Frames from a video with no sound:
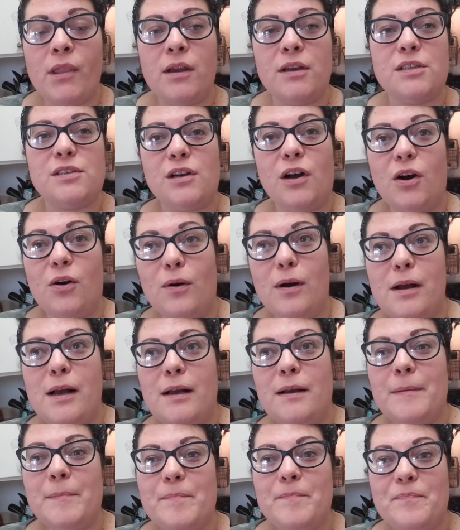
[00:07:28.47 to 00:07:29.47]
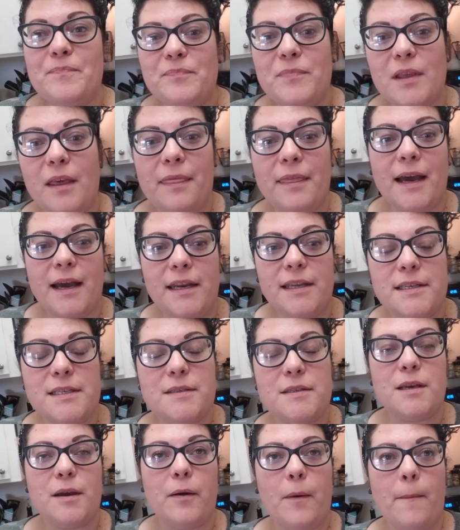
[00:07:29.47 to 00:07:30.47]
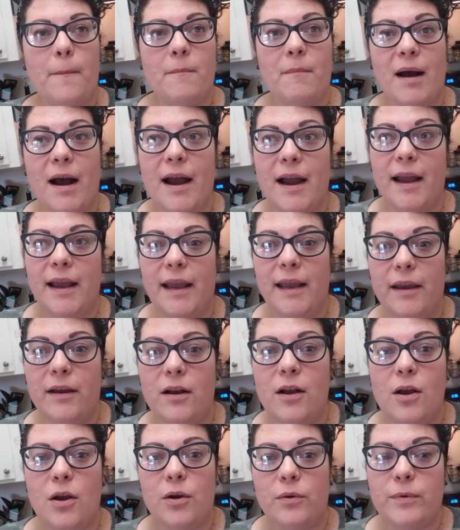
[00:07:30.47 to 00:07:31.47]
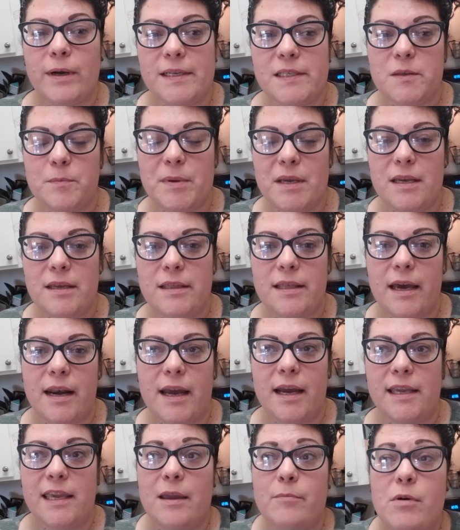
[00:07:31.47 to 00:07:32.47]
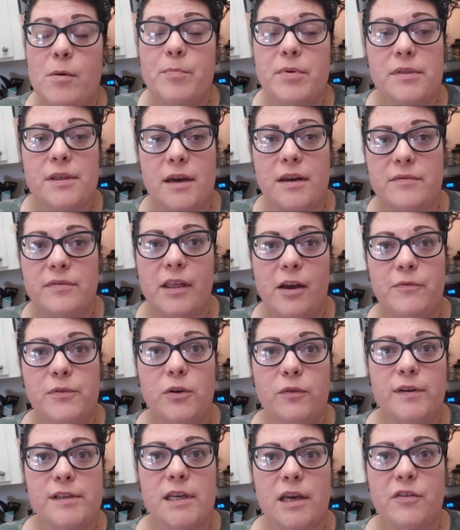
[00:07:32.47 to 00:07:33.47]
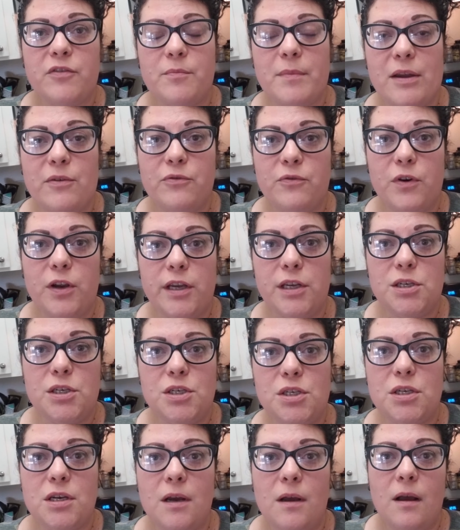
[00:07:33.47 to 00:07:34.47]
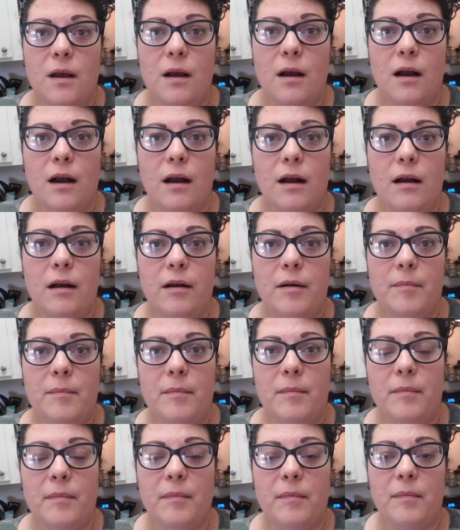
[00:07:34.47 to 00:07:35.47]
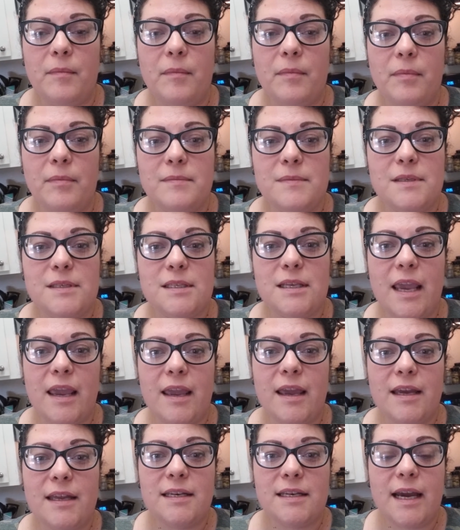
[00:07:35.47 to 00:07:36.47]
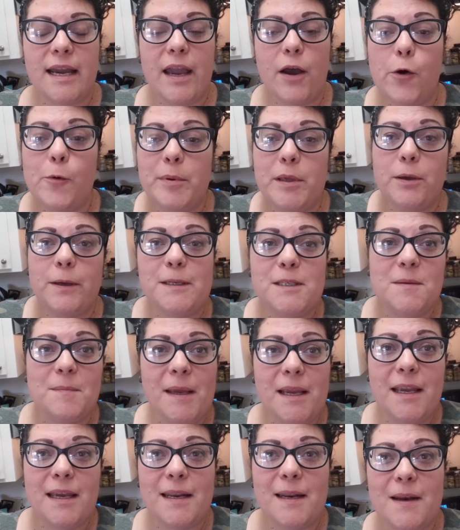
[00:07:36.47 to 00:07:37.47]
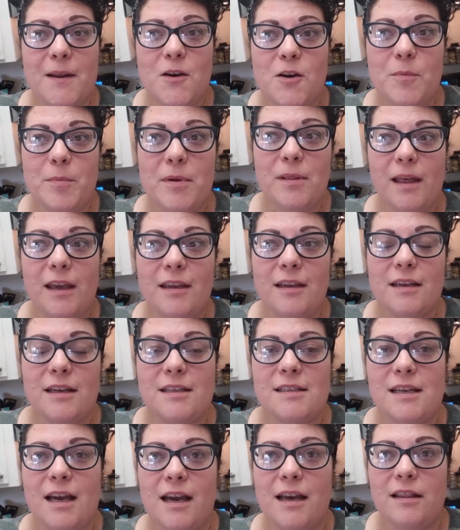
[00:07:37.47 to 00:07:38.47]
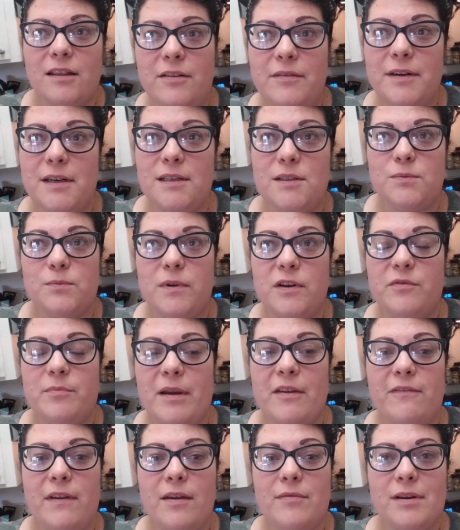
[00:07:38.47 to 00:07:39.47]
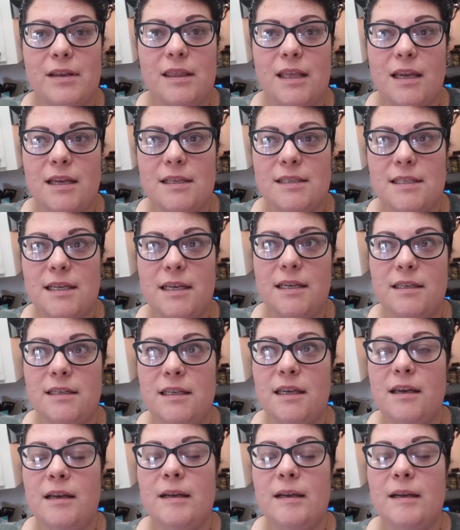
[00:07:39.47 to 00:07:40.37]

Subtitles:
So that is my recipe that I came up with out of leftovers out of my fridge. And I hope you get to make it, and I hope you like it because I love it. It's one of my favorite things, and